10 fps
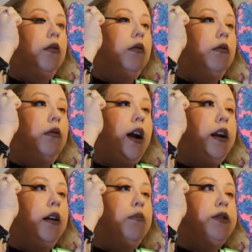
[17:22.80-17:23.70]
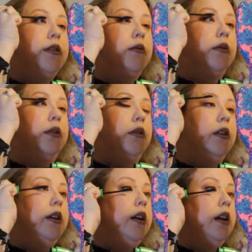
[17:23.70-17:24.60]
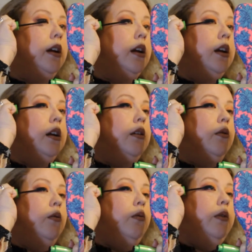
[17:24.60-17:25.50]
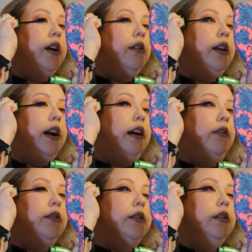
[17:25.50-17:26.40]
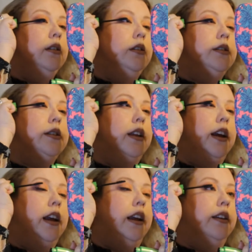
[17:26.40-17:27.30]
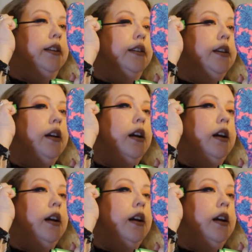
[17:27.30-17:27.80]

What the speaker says: right up to the root, wiggle it out to the ends.